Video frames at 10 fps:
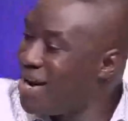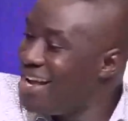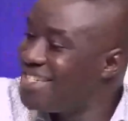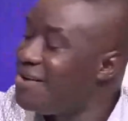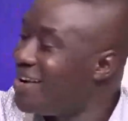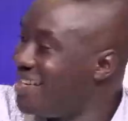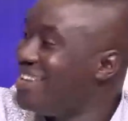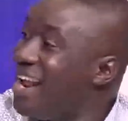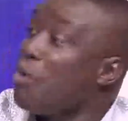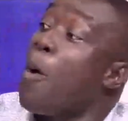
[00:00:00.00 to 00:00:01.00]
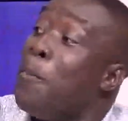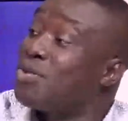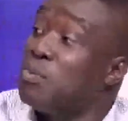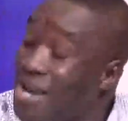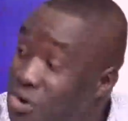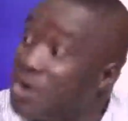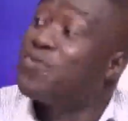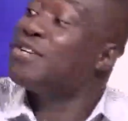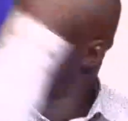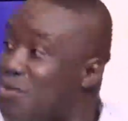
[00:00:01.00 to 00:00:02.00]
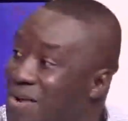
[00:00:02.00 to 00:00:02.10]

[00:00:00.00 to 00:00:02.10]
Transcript: any asini kacha dena wo person make reference to me.